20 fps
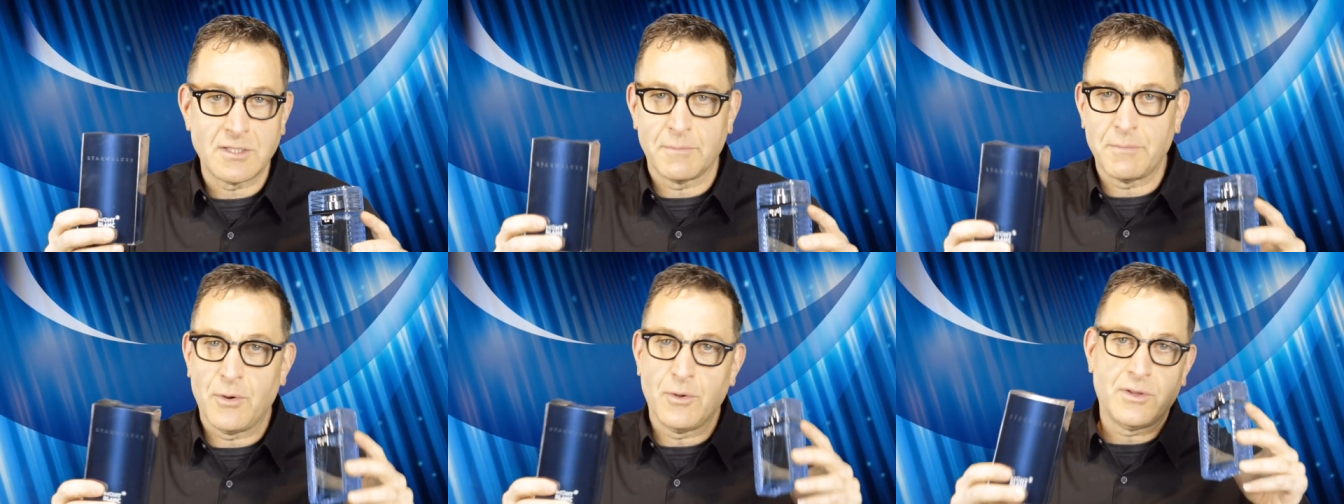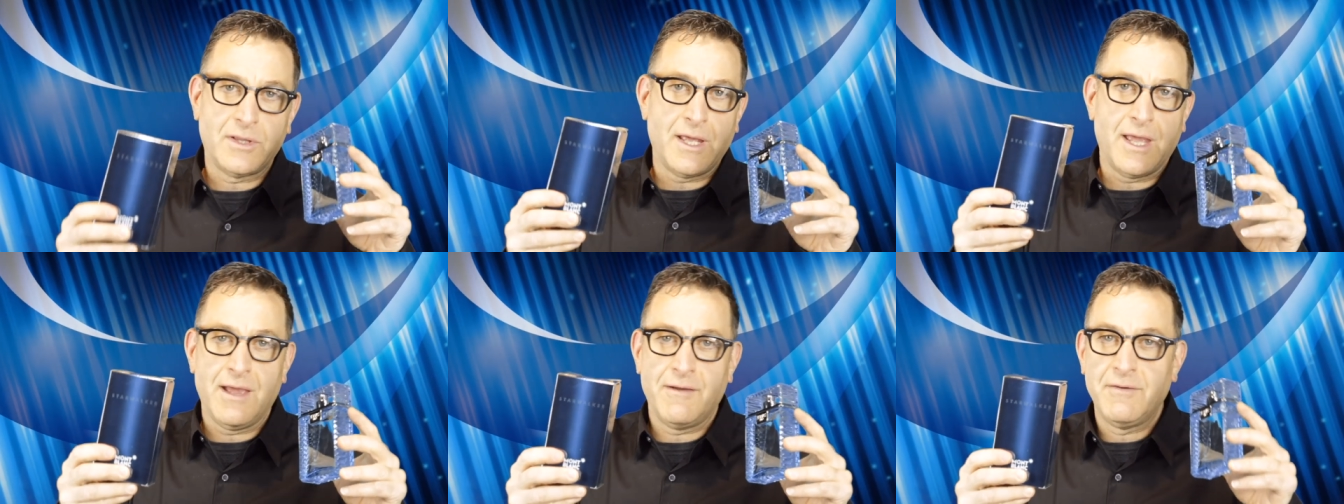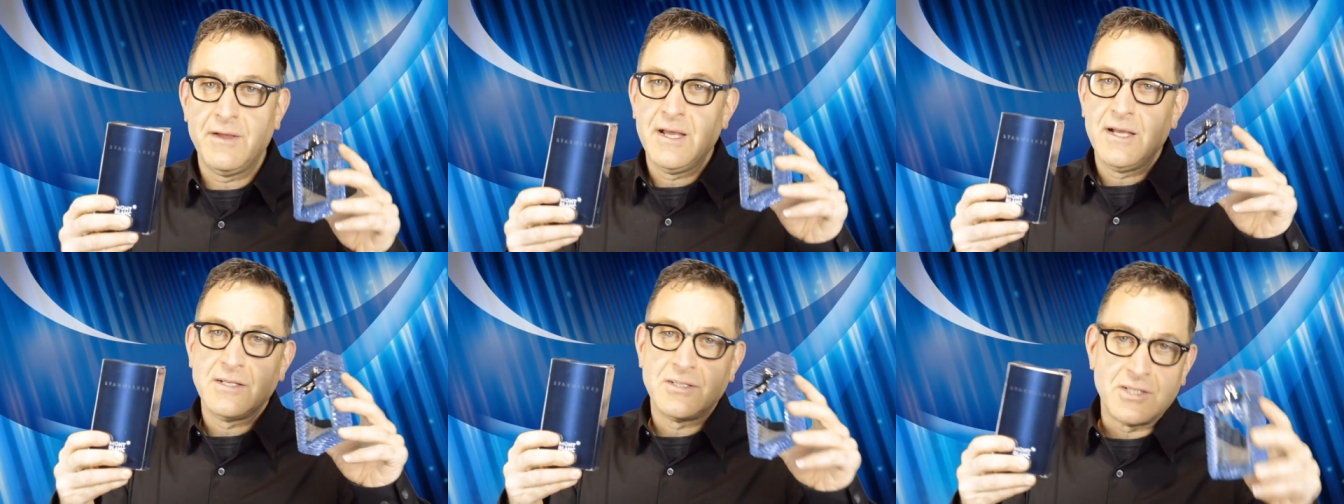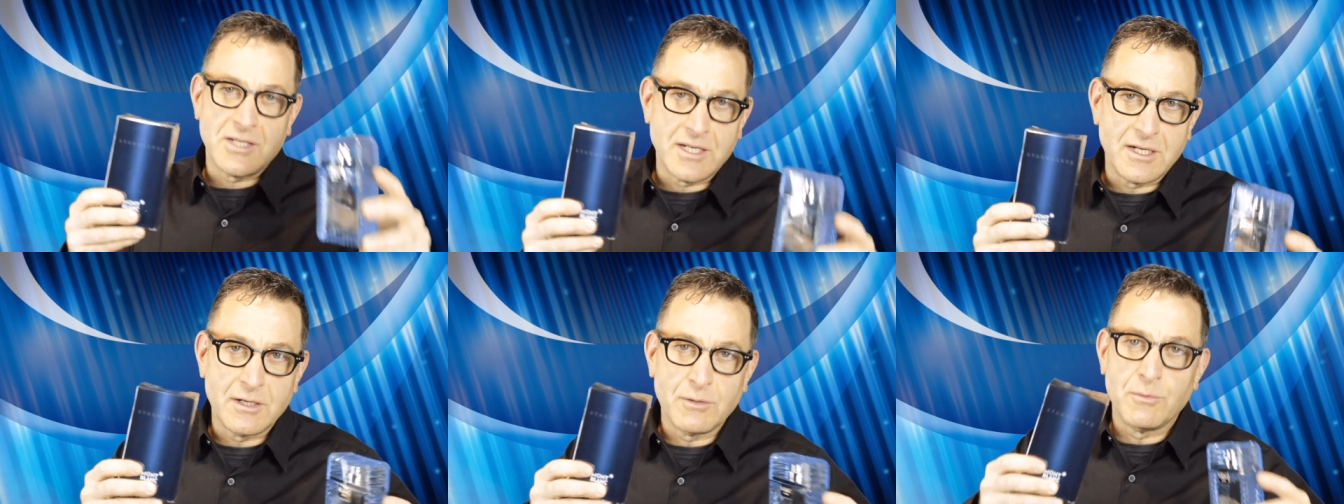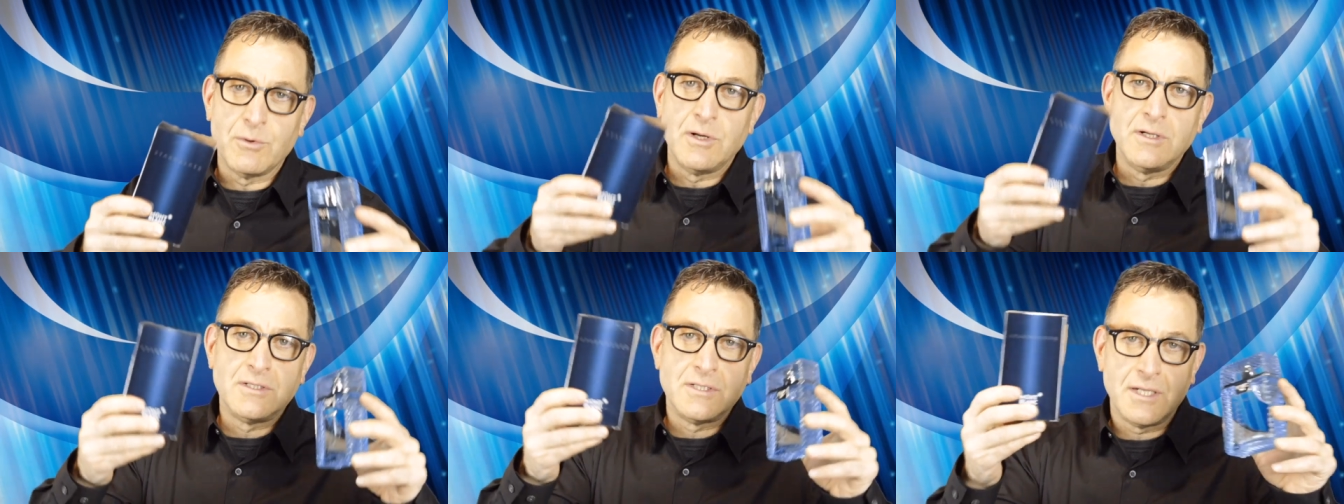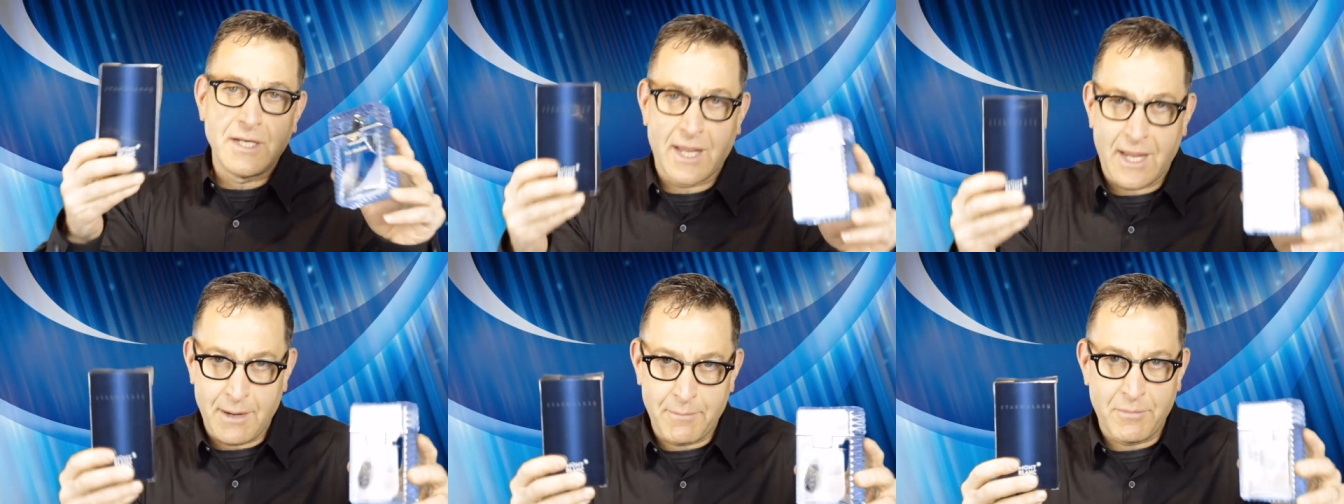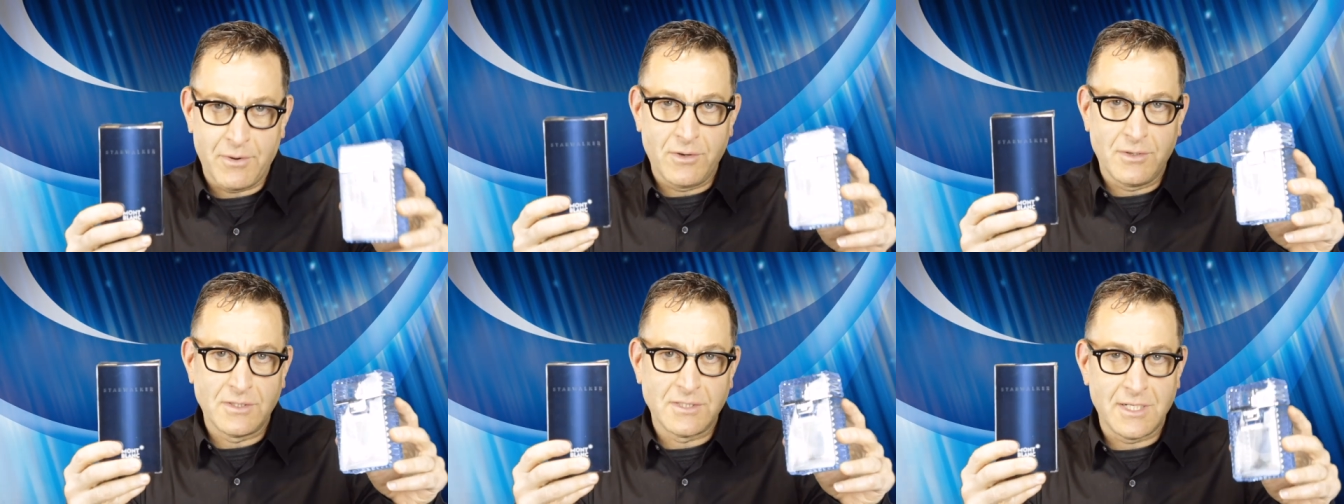They both have cedar woods and
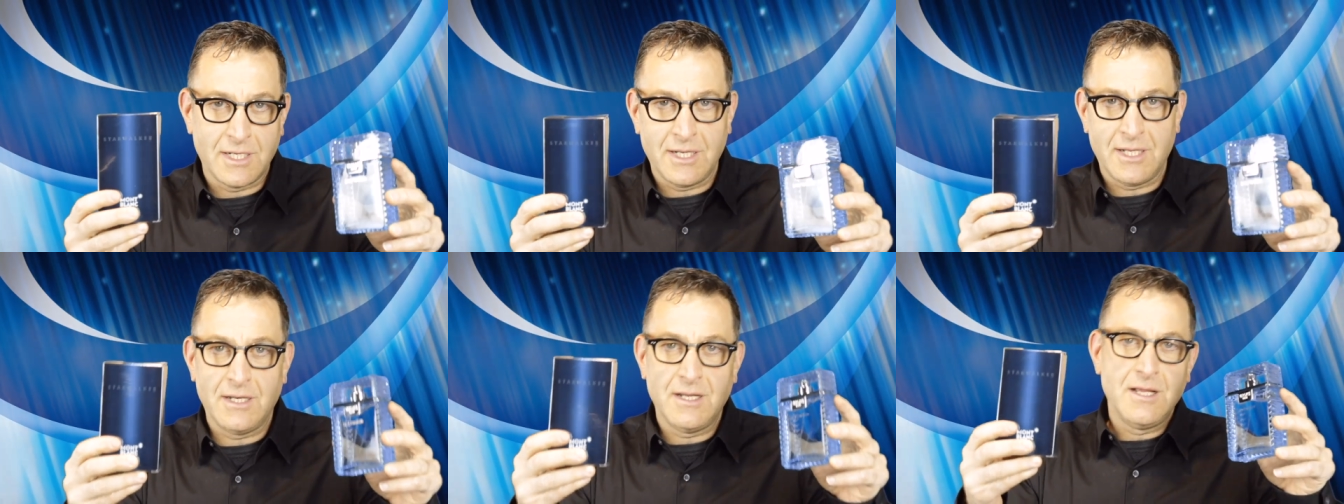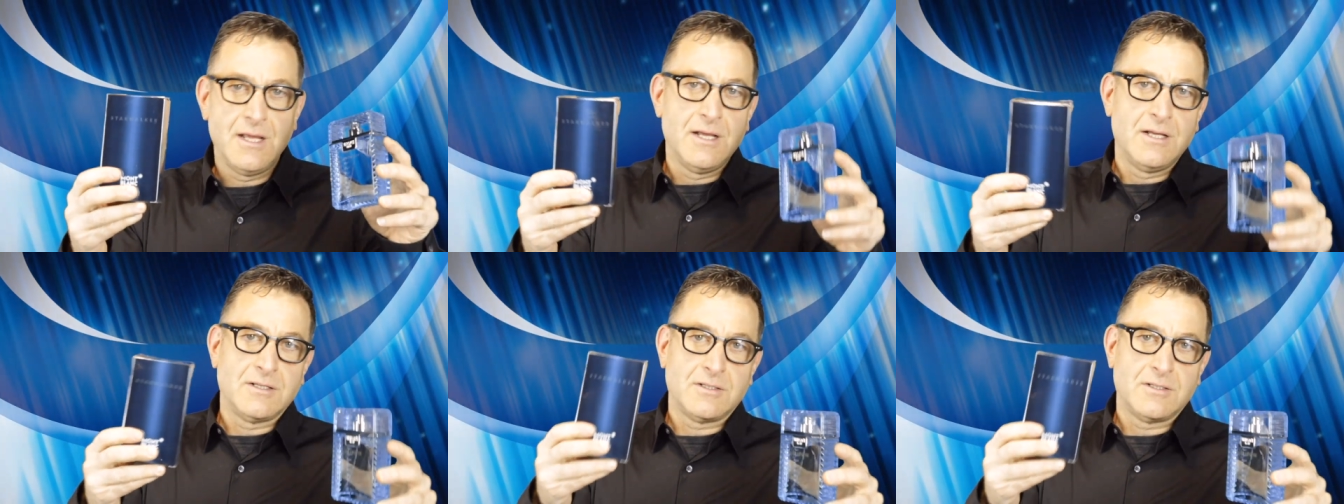ambers in it.